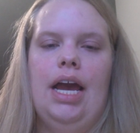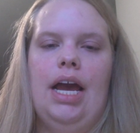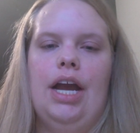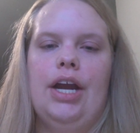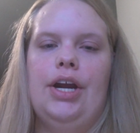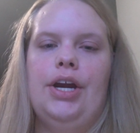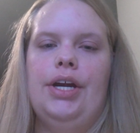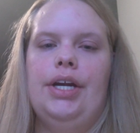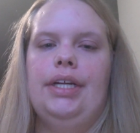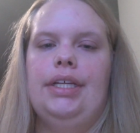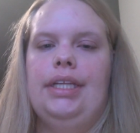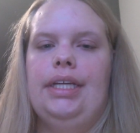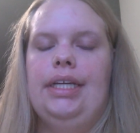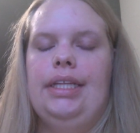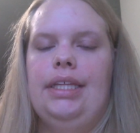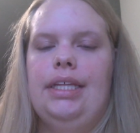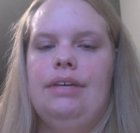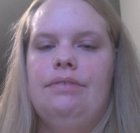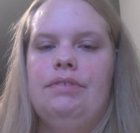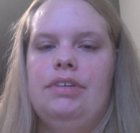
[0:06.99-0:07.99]
I currently
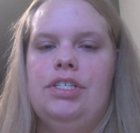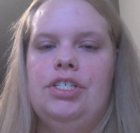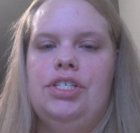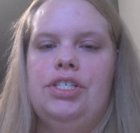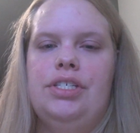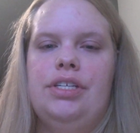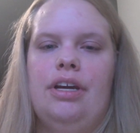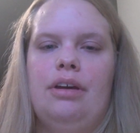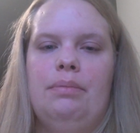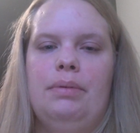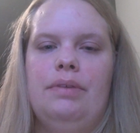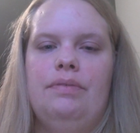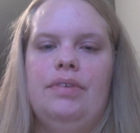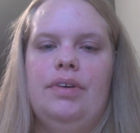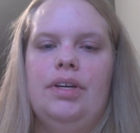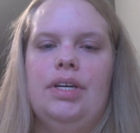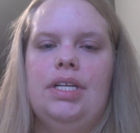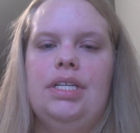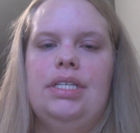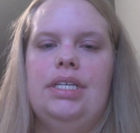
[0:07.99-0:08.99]
live in
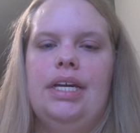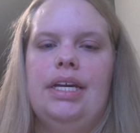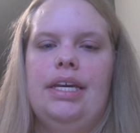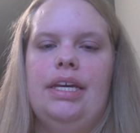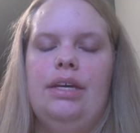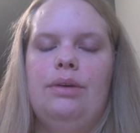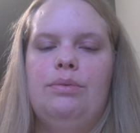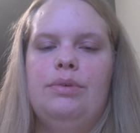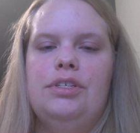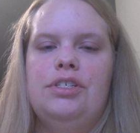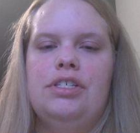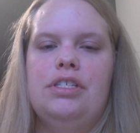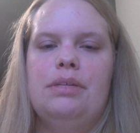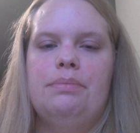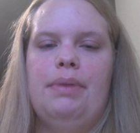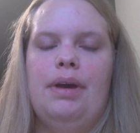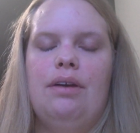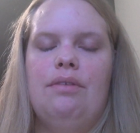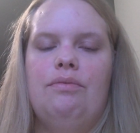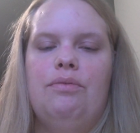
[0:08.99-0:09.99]
Shelbyville, Kentucky, which is
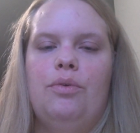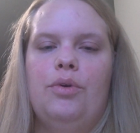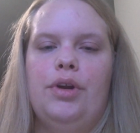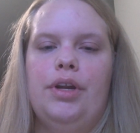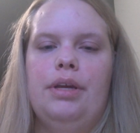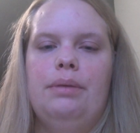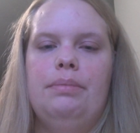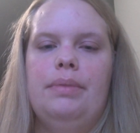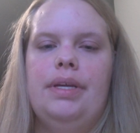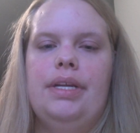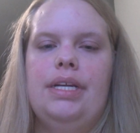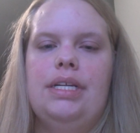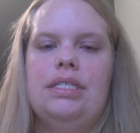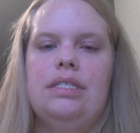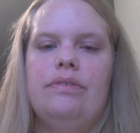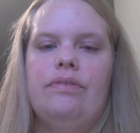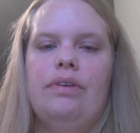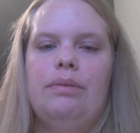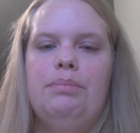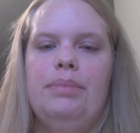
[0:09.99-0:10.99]
about 40
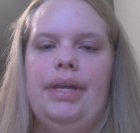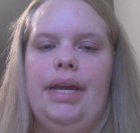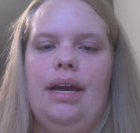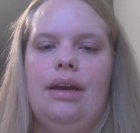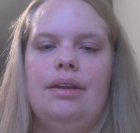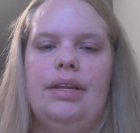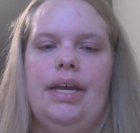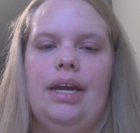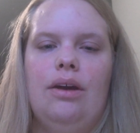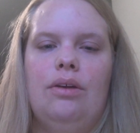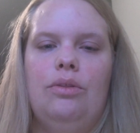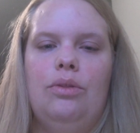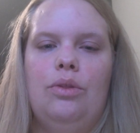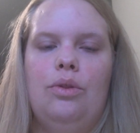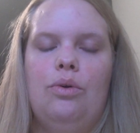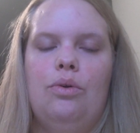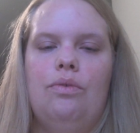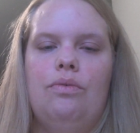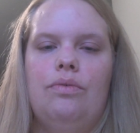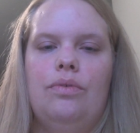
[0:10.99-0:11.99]
minutes from downtown
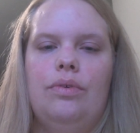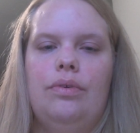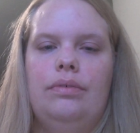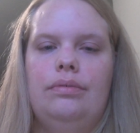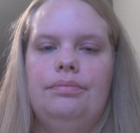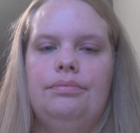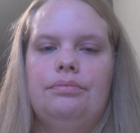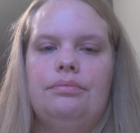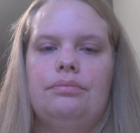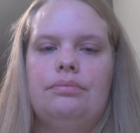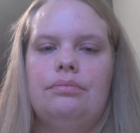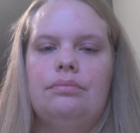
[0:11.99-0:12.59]
Louisville.